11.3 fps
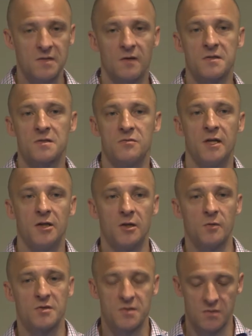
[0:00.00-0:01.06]
of all, sunitinib
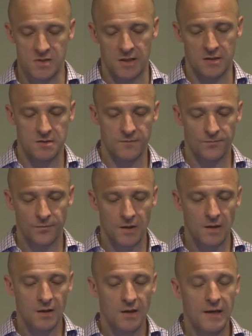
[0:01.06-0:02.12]
or Sutent.
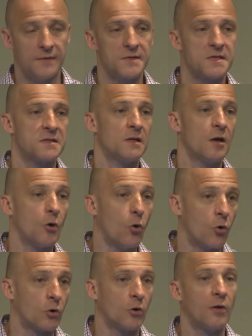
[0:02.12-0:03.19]
And this is an
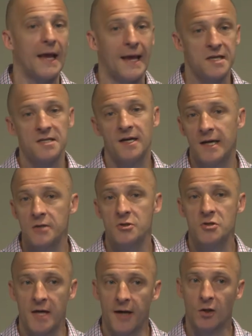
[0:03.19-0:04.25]
oral
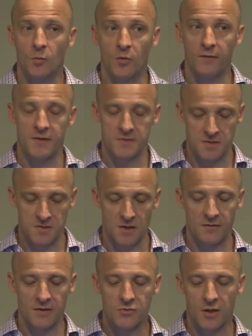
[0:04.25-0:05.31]
anti-angiogenic or blood vessel
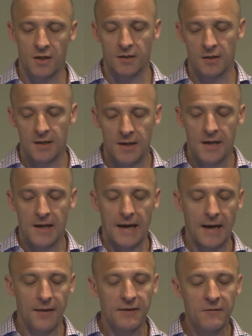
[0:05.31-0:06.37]
starving drug. The